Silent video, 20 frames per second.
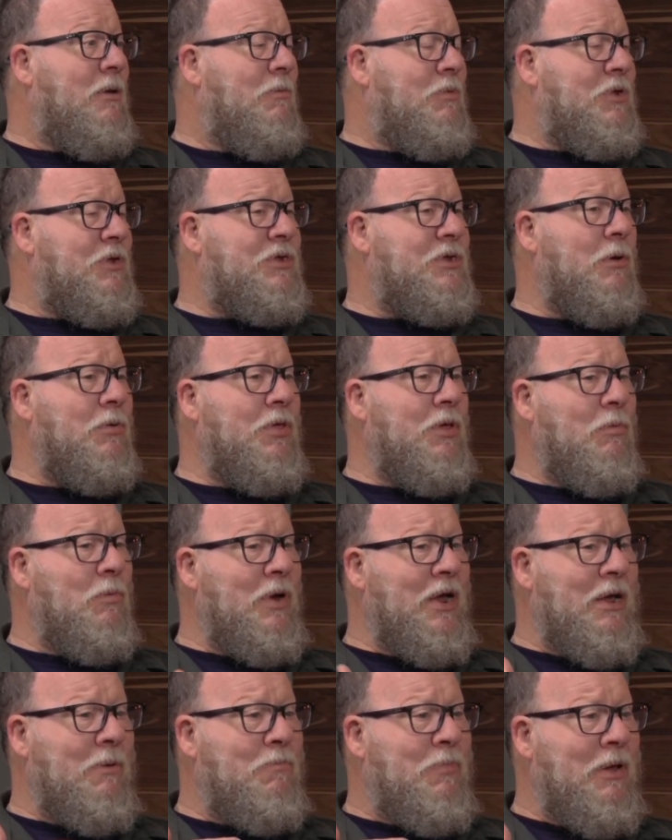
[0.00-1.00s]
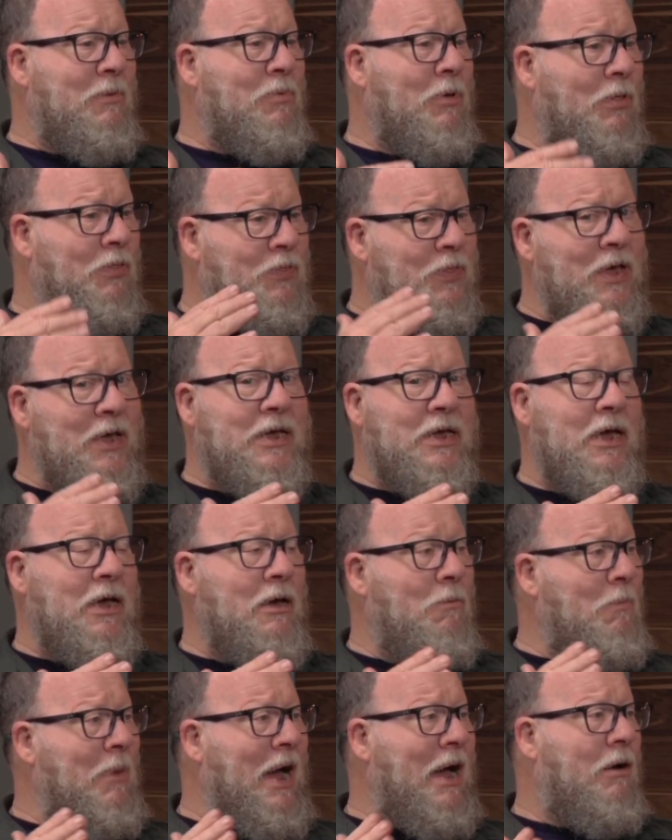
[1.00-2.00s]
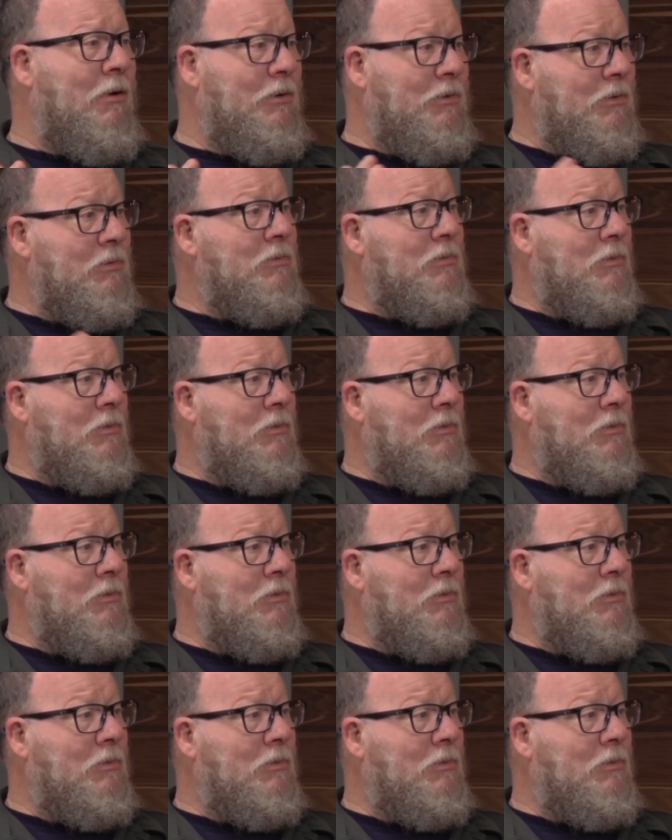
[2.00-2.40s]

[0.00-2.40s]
just so that we get people thinking about